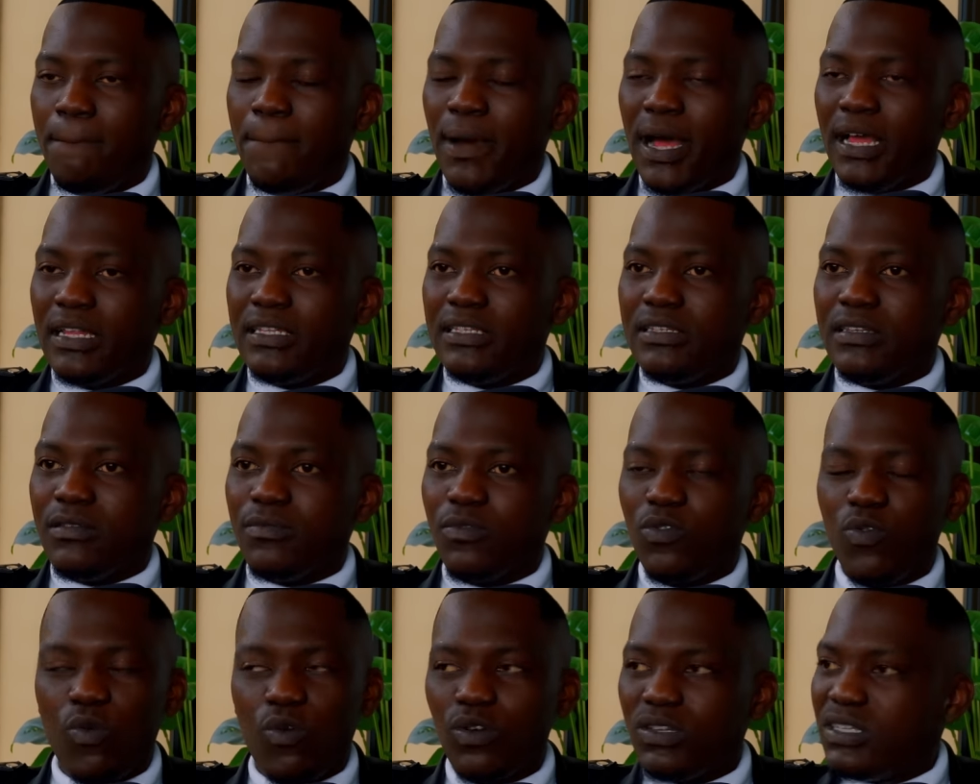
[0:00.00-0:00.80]
But
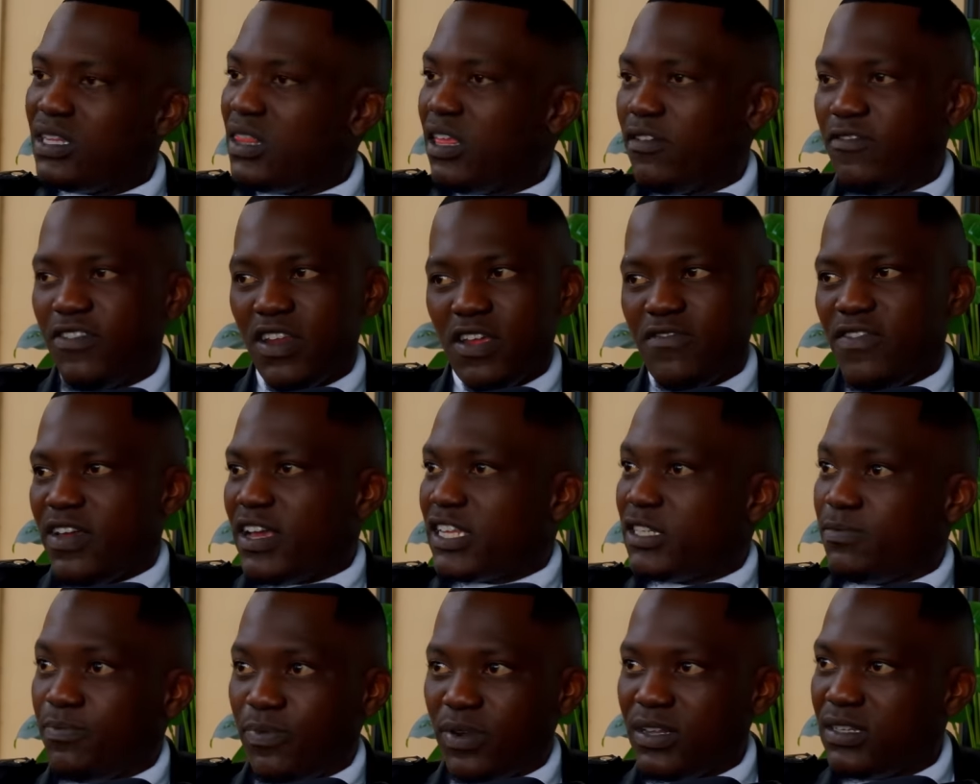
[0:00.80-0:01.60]
they've never
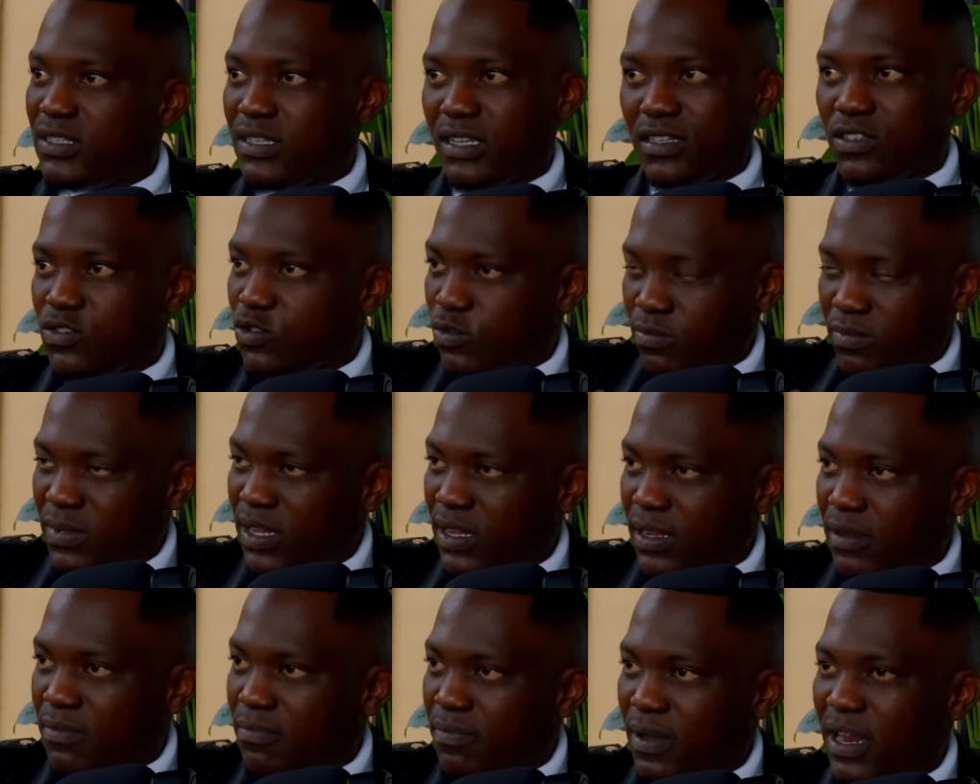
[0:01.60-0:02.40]
expressed it to
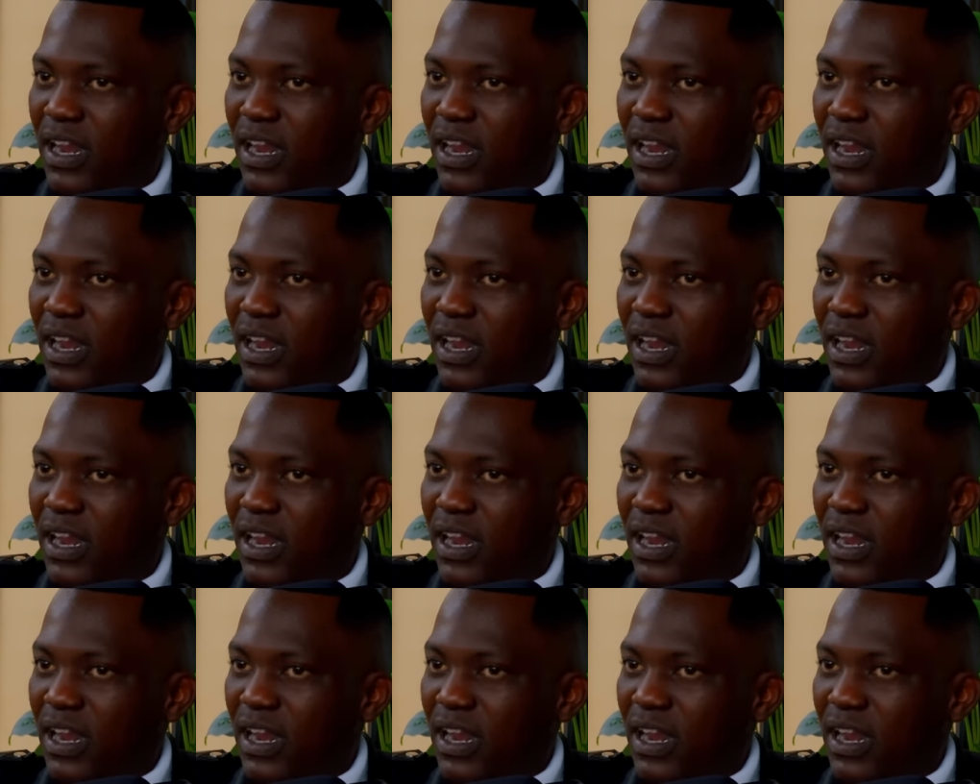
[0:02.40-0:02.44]
me.